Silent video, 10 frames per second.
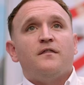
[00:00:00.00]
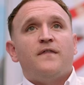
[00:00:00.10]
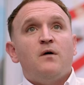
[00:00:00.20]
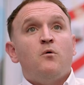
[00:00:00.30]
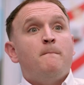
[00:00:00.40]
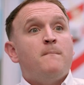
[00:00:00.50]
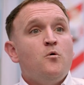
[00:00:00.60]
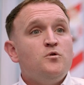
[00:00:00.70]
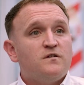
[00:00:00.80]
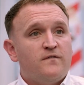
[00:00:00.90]
They were
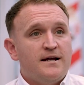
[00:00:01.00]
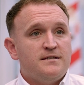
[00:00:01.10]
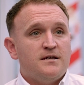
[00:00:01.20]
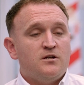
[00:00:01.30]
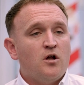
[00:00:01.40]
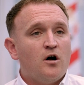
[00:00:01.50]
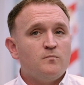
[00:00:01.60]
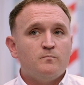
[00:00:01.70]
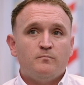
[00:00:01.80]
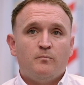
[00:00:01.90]
motivated, not
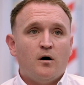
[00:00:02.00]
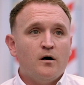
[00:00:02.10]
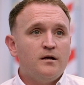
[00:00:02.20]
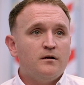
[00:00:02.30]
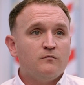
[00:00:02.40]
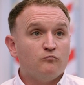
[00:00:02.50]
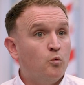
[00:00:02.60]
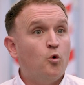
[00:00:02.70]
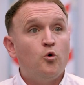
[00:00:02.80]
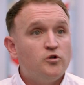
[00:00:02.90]
by
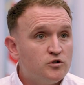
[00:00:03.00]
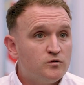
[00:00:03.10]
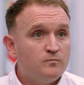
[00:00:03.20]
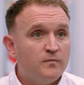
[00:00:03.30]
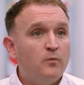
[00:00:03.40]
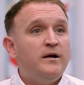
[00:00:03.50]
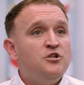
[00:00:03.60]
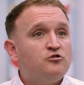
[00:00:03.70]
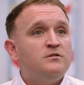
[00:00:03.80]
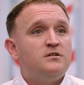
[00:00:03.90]
rewards. They were
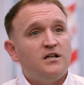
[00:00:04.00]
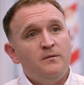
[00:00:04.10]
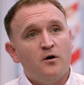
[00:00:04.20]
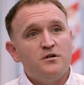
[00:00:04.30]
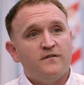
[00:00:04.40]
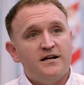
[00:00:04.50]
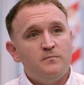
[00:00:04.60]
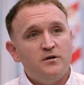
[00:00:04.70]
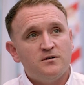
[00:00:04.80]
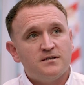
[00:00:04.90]
intrinsically
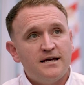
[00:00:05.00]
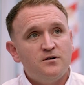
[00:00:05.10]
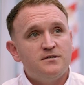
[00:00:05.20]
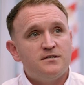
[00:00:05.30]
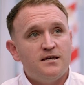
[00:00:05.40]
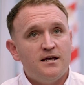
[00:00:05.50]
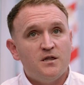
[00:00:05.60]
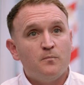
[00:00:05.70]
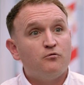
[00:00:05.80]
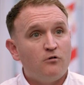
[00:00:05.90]
motivated because they could see
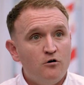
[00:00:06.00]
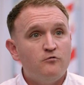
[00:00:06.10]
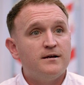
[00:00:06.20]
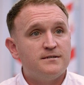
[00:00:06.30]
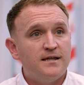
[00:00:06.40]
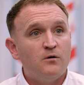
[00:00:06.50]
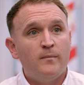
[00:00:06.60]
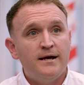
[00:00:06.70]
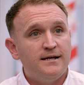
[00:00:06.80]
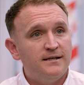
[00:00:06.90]
the progress that they were
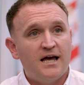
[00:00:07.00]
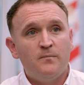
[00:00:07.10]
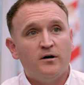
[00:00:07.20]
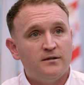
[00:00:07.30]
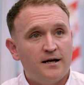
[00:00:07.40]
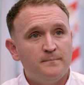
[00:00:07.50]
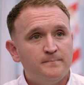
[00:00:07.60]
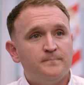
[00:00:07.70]
making day by day.